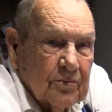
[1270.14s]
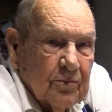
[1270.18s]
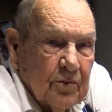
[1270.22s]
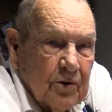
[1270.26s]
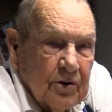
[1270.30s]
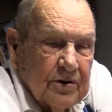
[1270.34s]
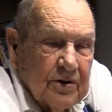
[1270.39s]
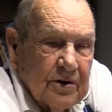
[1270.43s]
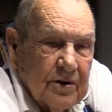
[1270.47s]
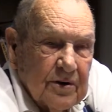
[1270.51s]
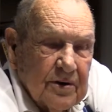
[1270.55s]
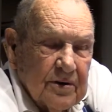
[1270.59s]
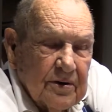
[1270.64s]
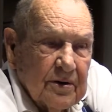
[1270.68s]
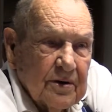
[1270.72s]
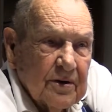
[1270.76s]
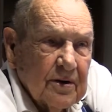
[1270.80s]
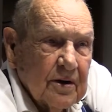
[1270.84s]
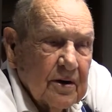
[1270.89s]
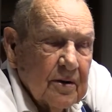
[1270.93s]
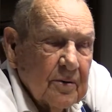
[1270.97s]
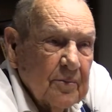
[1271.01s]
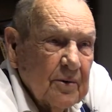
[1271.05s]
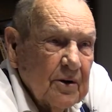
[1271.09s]
we did
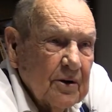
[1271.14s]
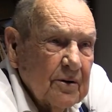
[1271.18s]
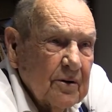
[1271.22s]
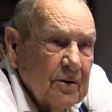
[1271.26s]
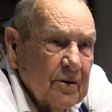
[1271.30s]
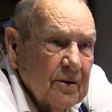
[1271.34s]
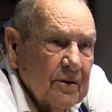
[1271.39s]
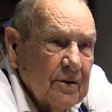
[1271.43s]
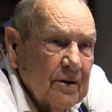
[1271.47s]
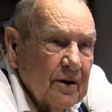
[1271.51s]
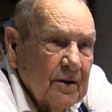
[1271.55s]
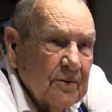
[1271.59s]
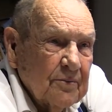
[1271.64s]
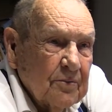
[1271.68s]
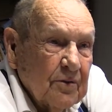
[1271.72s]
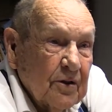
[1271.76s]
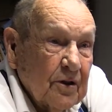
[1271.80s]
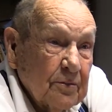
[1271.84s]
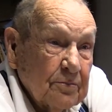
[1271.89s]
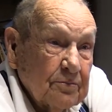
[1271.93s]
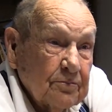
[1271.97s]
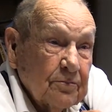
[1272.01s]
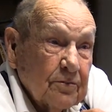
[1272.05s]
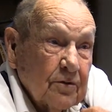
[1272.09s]
that. Uh, I mean,
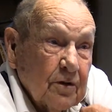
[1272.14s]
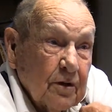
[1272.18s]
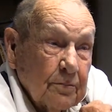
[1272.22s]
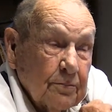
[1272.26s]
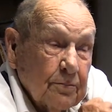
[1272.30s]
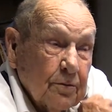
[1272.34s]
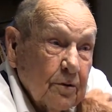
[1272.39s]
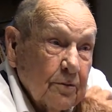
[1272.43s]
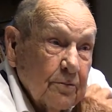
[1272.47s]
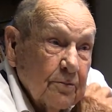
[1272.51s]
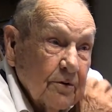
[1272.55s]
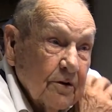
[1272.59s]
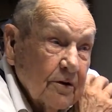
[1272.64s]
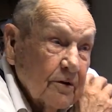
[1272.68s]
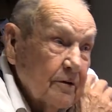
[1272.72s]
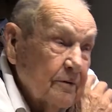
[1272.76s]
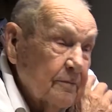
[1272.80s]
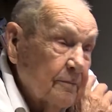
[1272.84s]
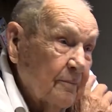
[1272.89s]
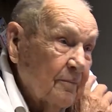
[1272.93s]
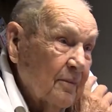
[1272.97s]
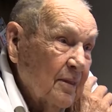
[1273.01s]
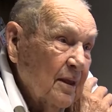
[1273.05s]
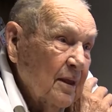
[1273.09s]
they, they put me,
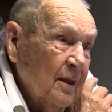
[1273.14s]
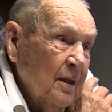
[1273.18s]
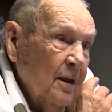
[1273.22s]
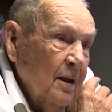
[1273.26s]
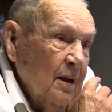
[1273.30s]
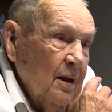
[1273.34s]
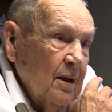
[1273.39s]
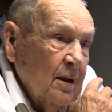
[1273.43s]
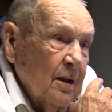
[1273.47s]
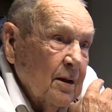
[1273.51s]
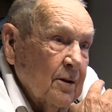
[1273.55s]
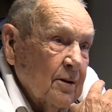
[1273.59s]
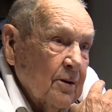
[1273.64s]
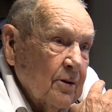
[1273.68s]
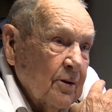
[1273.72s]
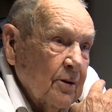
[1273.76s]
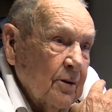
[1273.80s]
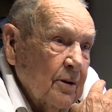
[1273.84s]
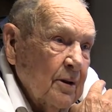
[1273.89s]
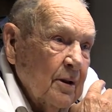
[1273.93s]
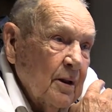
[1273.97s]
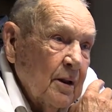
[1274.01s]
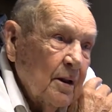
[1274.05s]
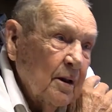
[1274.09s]

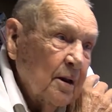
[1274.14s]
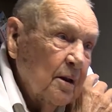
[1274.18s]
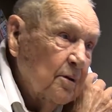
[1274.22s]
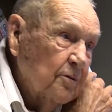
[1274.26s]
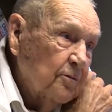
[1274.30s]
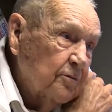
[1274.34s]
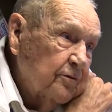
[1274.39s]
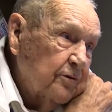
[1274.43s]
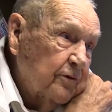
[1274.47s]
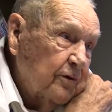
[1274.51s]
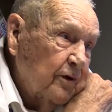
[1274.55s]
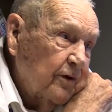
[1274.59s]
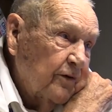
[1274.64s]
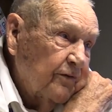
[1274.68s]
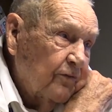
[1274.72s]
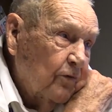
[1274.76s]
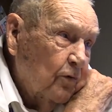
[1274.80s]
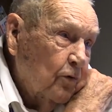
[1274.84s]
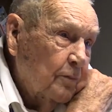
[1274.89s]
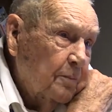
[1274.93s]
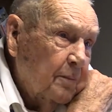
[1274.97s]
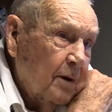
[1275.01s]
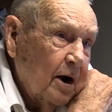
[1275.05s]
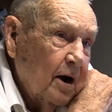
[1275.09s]
it was
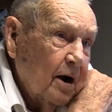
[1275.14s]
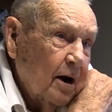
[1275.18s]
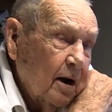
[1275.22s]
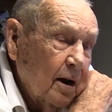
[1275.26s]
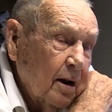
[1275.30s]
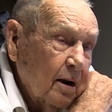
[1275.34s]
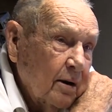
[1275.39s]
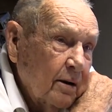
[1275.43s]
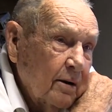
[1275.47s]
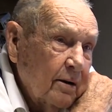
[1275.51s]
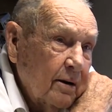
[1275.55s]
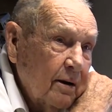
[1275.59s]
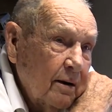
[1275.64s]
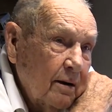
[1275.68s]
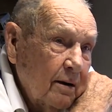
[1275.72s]
four miles.